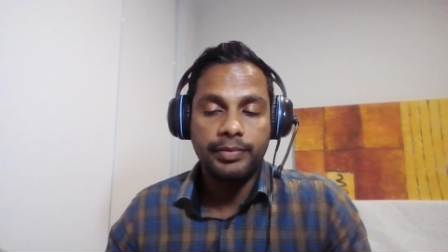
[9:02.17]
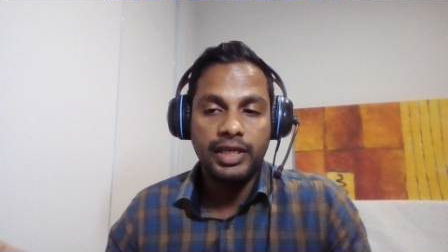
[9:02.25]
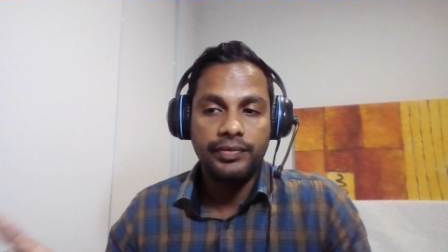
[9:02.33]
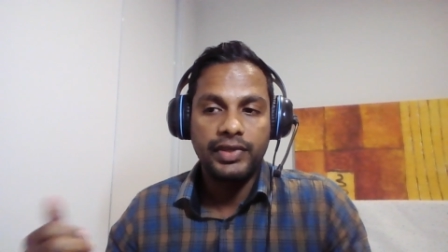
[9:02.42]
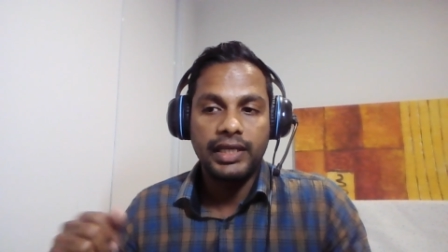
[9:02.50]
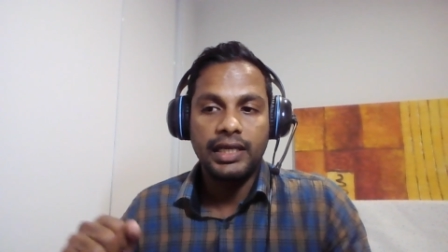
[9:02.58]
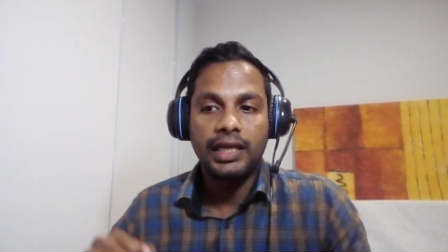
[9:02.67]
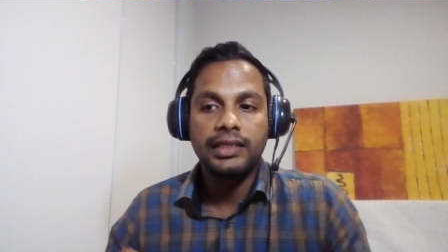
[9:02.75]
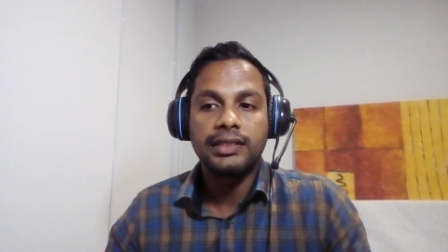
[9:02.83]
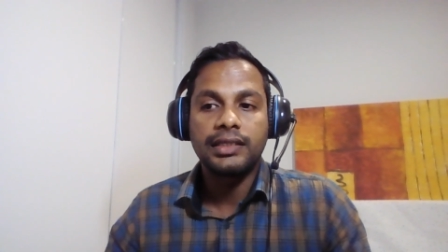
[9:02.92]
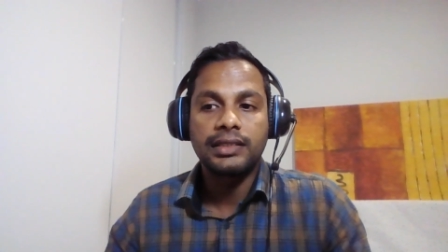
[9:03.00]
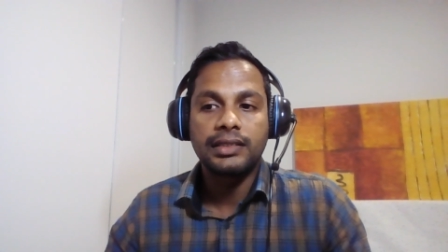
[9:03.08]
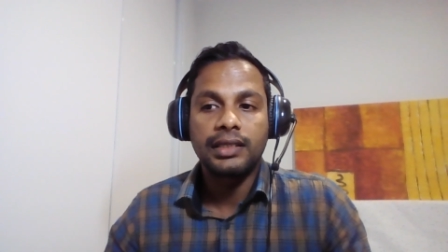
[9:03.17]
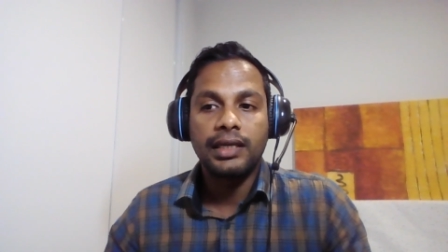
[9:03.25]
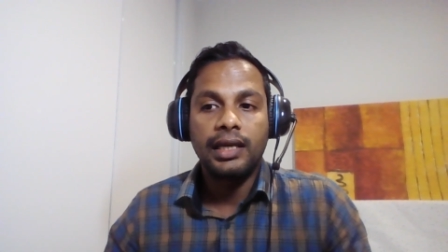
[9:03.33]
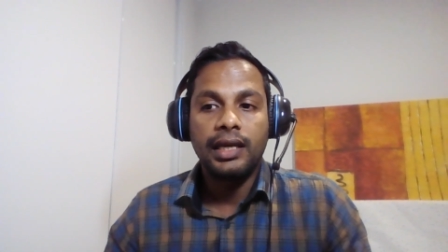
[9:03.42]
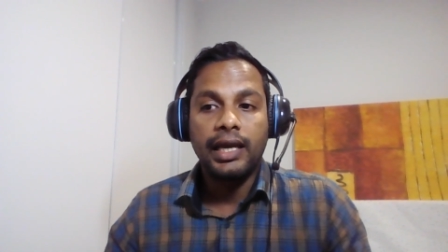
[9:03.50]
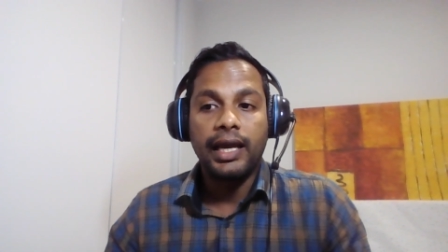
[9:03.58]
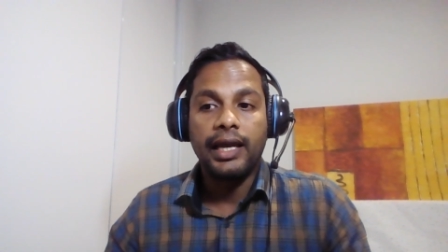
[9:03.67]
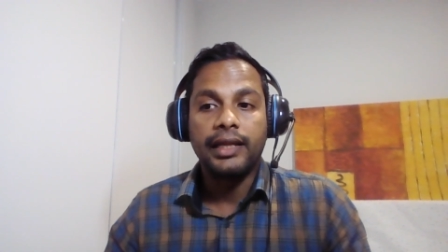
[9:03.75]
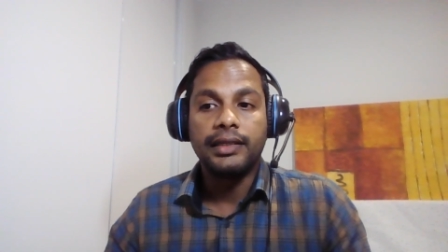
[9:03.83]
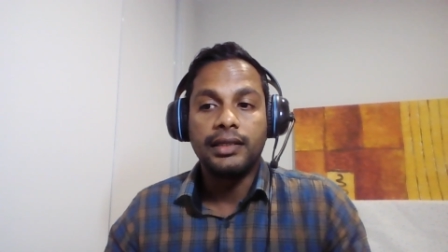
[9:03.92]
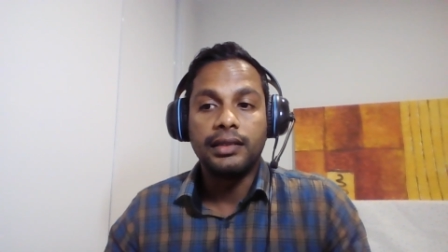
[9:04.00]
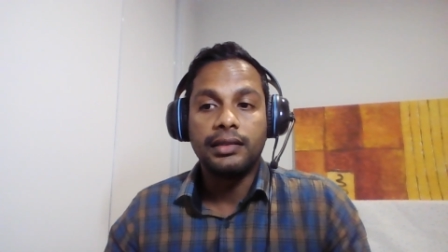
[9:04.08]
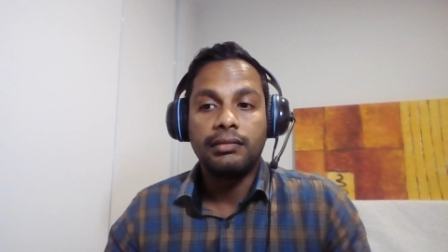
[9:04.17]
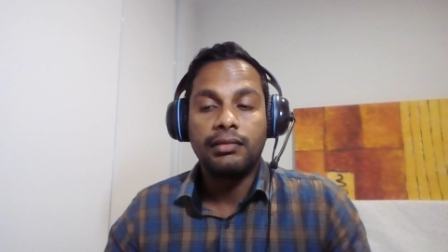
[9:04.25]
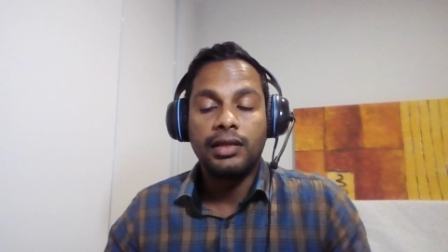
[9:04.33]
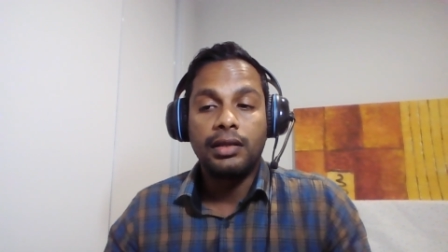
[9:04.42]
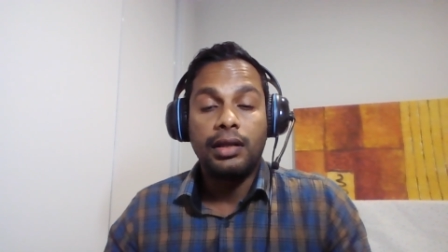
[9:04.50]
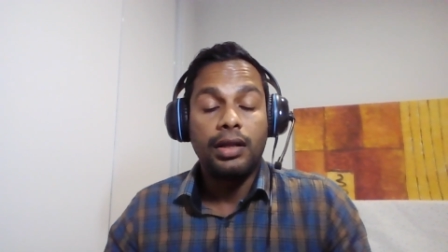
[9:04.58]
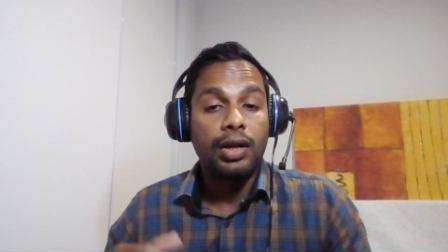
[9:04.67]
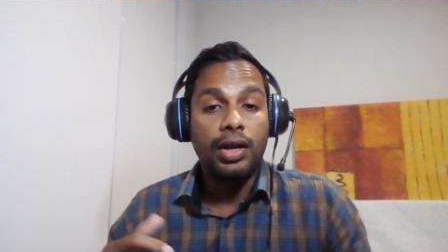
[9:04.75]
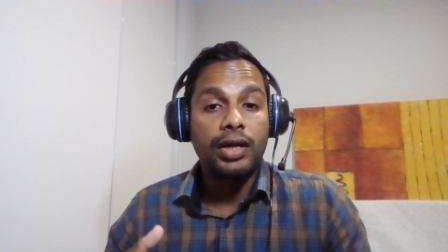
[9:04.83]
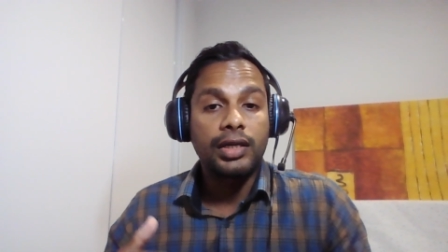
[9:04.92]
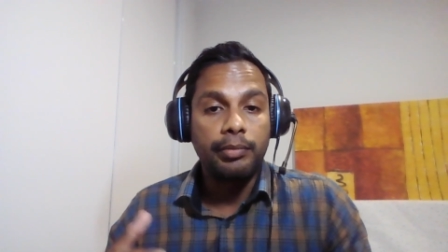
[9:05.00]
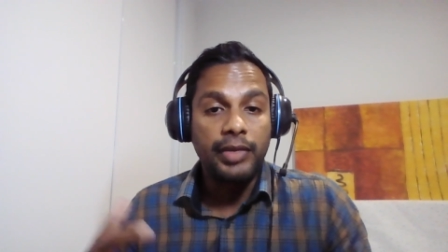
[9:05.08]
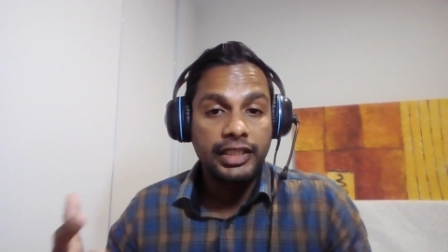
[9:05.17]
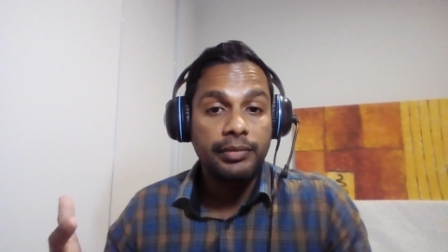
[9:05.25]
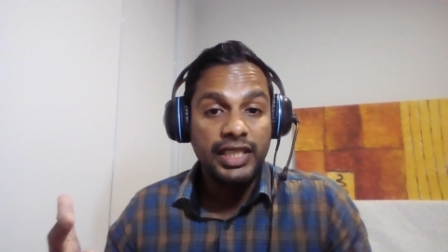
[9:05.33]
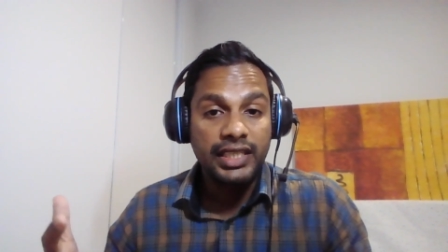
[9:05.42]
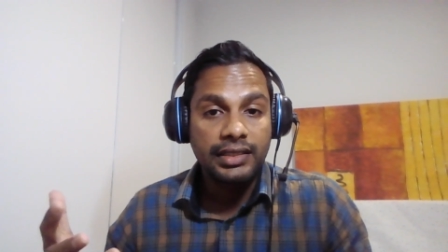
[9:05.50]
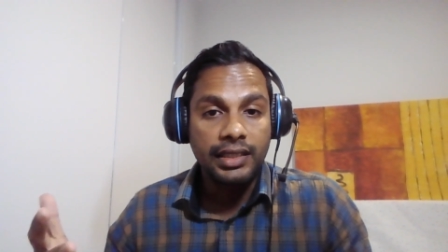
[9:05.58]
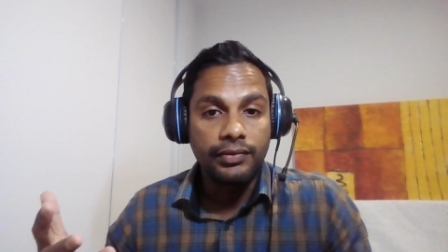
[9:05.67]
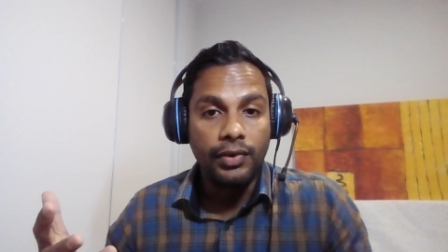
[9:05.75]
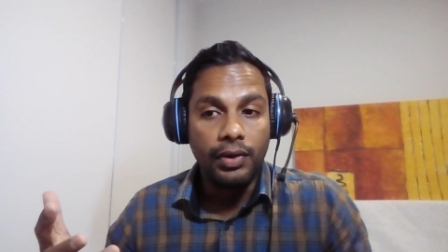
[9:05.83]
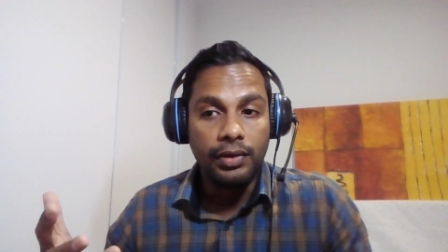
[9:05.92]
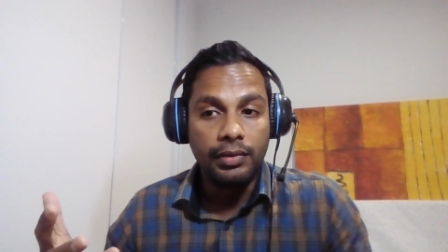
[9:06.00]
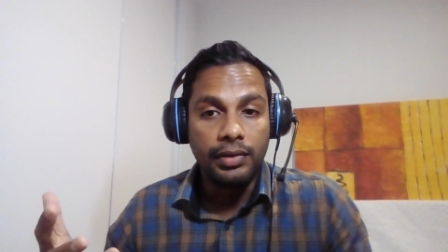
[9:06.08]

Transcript: benefit analysis, and a lot of mathematics involved,